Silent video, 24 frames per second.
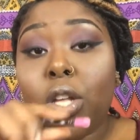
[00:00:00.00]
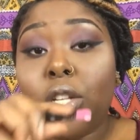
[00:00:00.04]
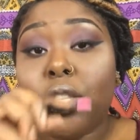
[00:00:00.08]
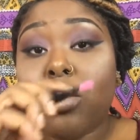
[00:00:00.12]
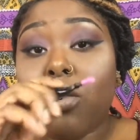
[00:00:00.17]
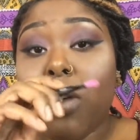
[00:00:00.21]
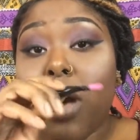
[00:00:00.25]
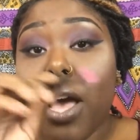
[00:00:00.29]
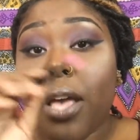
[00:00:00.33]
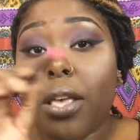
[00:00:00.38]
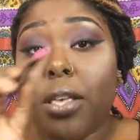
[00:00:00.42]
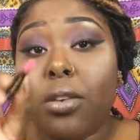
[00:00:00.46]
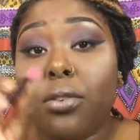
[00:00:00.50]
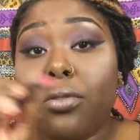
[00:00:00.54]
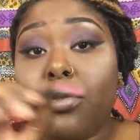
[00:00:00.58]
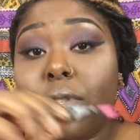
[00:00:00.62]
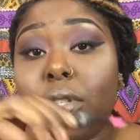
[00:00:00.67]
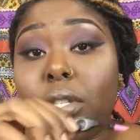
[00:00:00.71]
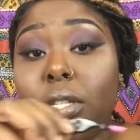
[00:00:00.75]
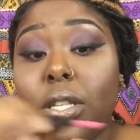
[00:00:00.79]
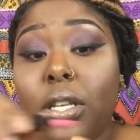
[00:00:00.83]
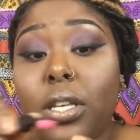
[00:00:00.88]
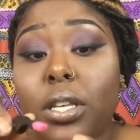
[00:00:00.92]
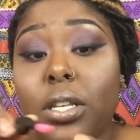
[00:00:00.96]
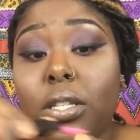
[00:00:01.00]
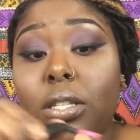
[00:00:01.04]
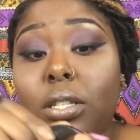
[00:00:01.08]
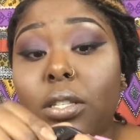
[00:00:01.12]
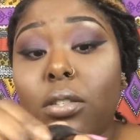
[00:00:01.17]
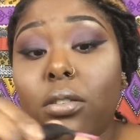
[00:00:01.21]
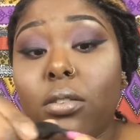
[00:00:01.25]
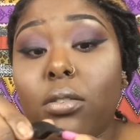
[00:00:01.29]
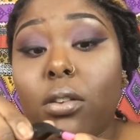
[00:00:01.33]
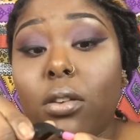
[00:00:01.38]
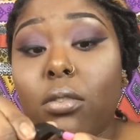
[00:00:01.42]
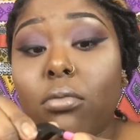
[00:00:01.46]
So I use
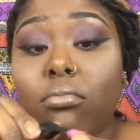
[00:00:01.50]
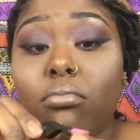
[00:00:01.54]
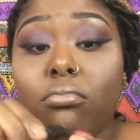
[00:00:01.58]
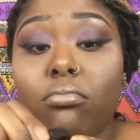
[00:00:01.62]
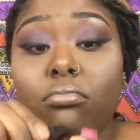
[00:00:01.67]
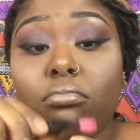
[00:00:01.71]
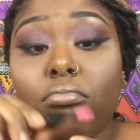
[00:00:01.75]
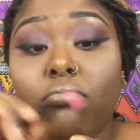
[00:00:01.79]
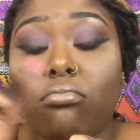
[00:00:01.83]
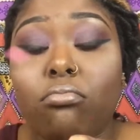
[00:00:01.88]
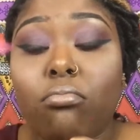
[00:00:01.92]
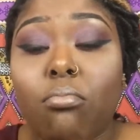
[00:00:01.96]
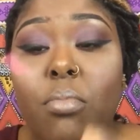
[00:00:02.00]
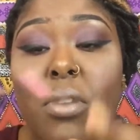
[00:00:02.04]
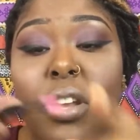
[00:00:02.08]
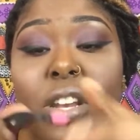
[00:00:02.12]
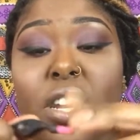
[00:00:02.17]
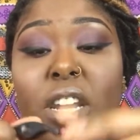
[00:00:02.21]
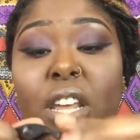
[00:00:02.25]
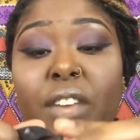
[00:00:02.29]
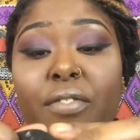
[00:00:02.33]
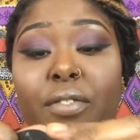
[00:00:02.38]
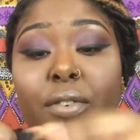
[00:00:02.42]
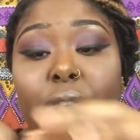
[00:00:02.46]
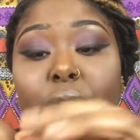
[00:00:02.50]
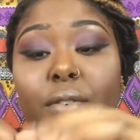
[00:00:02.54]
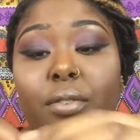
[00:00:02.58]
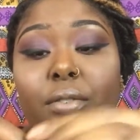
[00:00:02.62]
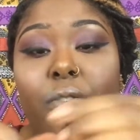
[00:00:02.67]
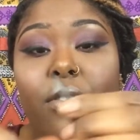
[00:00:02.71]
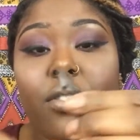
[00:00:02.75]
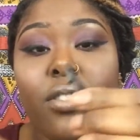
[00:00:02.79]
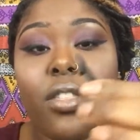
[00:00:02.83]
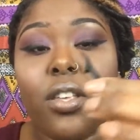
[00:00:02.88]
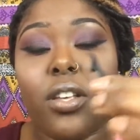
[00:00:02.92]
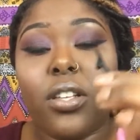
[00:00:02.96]
this, you know, but
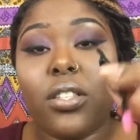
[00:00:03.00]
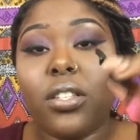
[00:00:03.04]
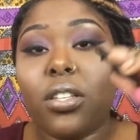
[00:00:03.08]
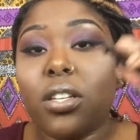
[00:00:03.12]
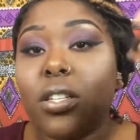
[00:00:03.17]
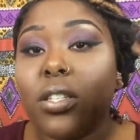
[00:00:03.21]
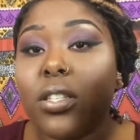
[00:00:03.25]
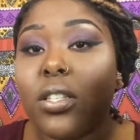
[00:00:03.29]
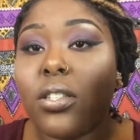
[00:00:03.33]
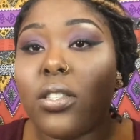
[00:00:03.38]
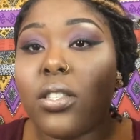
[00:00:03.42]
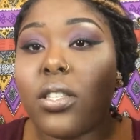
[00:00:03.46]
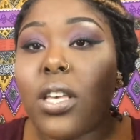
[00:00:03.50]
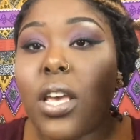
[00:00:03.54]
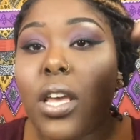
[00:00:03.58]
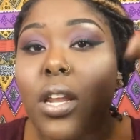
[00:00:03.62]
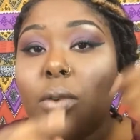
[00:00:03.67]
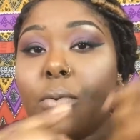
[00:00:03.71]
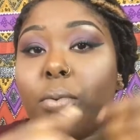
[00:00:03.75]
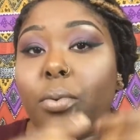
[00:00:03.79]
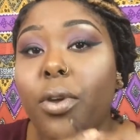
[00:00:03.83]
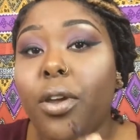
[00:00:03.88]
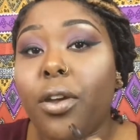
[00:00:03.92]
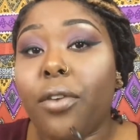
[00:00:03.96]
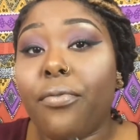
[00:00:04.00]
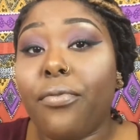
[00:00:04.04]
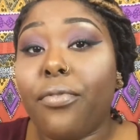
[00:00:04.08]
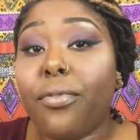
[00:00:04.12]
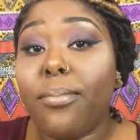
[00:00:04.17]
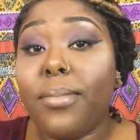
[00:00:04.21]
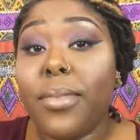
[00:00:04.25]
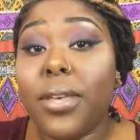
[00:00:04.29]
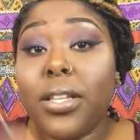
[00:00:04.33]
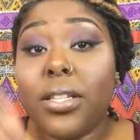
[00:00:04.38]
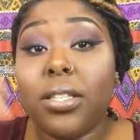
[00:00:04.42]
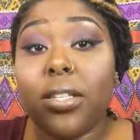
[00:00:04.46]
never this, because it's kind of weird
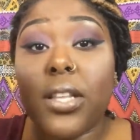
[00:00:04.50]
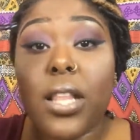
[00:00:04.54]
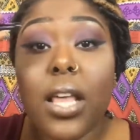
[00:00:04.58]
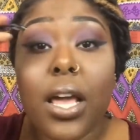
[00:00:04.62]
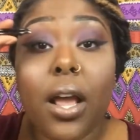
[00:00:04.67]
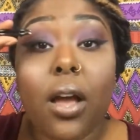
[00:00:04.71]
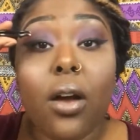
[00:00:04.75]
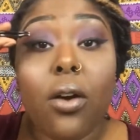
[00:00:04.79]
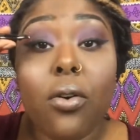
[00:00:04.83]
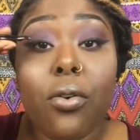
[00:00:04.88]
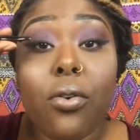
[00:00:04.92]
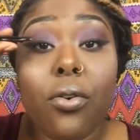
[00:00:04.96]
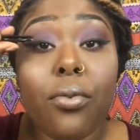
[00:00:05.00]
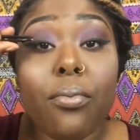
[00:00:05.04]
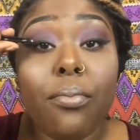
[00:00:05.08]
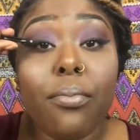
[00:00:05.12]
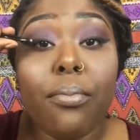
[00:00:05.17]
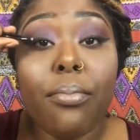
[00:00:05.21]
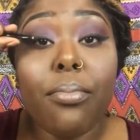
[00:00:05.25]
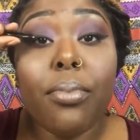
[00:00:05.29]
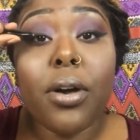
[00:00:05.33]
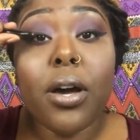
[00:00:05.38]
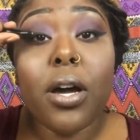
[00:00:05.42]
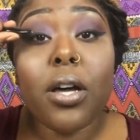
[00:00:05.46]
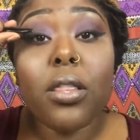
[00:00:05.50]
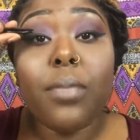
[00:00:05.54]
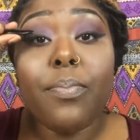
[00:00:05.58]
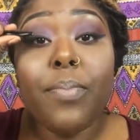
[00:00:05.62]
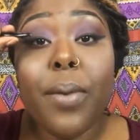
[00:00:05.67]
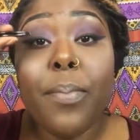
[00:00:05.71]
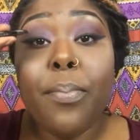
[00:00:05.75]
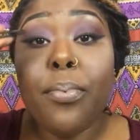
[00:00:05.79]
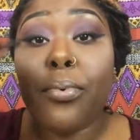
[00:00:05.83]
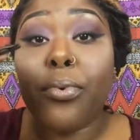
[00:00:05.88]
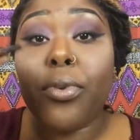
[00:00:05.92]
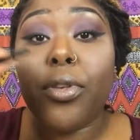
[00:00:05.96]
for me to like hold. But other
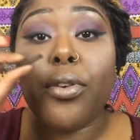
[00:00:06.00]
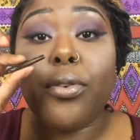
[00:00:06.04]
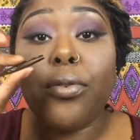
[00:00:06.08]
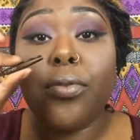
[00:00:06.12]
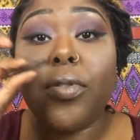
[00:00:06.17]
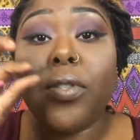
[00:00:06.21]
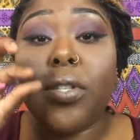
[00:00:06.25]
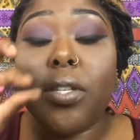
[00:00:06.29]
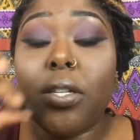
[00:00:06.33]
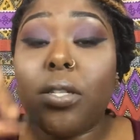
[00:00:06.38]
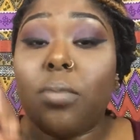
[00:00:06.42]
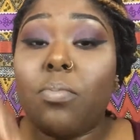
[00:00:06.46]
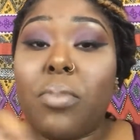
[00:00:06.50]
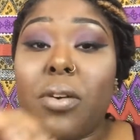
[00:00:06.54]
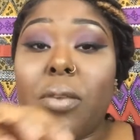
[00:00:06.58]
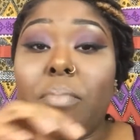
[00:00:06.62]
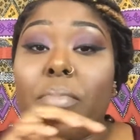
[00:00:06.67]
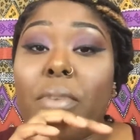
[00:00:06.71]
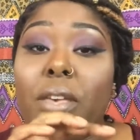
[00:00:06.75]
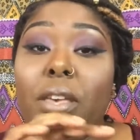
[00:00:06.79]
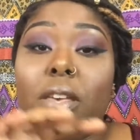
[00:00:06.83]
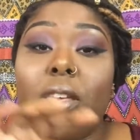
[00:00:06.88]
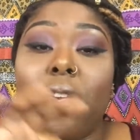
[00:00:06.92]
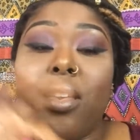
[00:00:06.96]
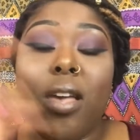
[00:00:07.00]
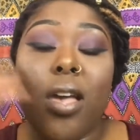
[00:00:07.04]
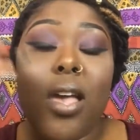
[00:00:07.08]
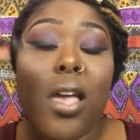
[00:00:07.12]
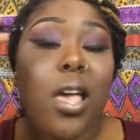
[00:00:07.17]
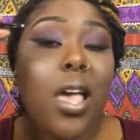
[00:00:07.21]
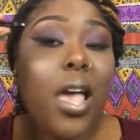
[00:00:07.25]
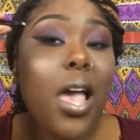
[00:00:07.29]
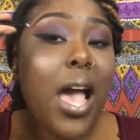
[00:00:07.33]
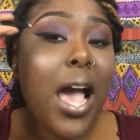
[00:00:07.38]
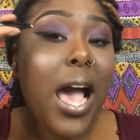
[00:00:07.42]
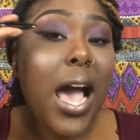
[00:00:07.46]
people use this, but me,
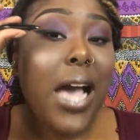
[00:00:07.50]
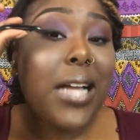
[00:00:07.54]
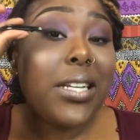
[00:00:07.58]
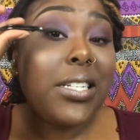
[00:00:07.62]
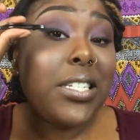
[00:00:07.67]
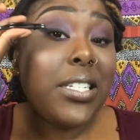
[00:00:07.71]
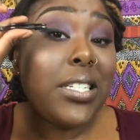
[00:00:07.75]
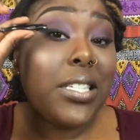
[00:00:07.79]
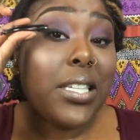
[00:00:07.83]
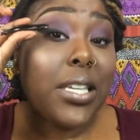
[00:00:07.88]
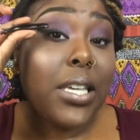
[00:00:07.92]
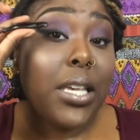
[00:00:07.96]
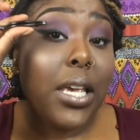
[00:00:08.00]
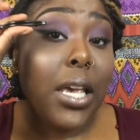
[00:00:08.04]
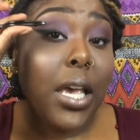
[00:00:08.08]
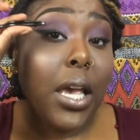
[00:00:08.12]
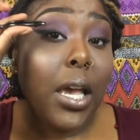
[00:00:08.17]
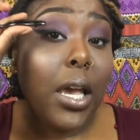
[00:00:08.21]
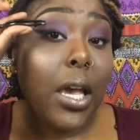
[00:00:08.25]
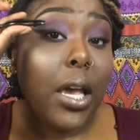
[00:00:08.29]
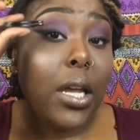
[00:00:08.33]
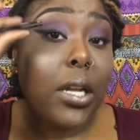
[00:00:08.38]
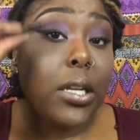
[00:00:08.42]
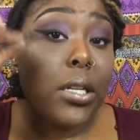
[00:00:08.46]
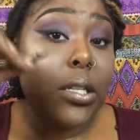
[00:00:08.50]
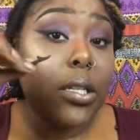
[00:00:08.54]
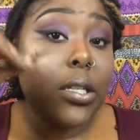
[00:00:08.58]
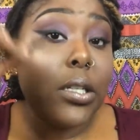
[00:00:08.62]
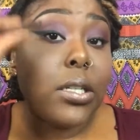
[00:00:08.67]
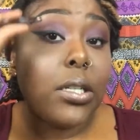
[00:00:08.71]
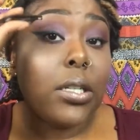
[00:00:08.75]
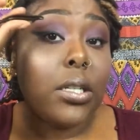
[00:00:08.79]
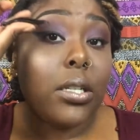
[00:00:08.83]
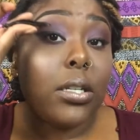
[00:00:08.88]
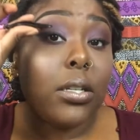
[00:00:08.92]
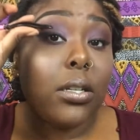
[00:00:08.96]
I just can't,
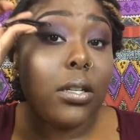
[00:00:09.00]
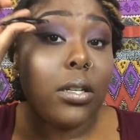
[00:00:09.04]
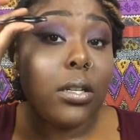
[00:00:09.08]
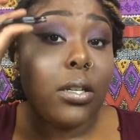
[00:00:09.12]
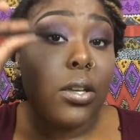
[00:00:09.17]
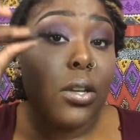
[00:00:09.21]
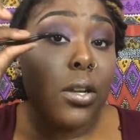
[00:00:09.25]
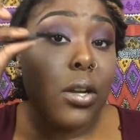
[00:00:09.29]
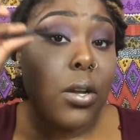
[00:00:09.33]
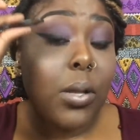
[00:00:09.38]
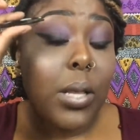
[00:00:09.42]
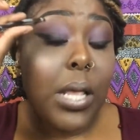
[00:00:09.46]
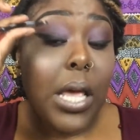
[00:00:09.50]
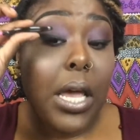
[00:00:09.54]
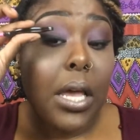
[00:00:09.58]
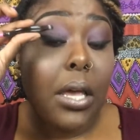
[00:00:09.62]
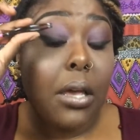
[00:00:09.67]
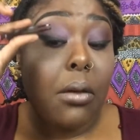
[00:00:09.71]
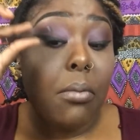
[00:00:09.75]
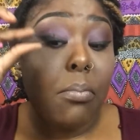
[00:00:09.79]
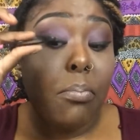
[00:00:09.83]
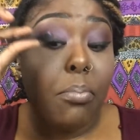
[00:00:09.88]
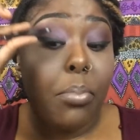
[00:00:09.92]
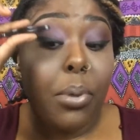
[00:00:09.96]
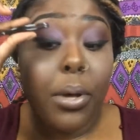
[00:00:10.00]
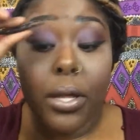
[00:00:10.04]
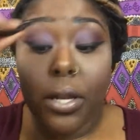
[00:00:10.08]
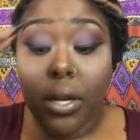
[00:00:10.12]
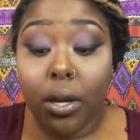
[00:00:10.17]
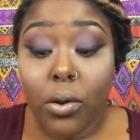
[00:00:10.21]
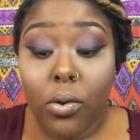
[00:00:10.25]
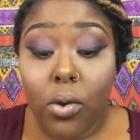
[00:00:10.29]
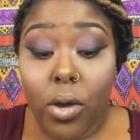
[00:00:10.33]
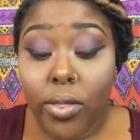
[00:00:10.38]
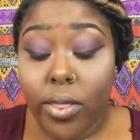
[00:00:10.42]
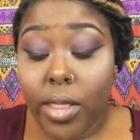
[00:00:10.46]
you know, like put
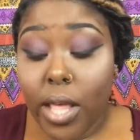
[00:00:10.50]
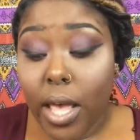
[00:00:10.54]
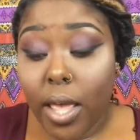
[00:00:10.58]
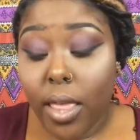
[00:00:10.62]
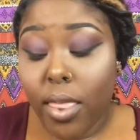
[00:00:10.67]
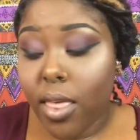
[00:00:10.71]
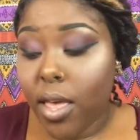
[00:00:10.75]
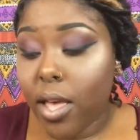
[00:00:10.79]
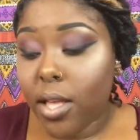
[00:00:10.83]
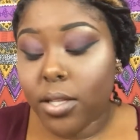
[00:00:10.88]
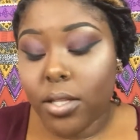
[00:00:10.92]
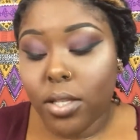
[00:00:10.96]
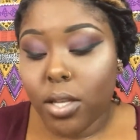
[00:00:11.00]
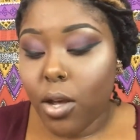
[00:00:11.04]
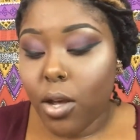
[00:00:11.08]
it on like that.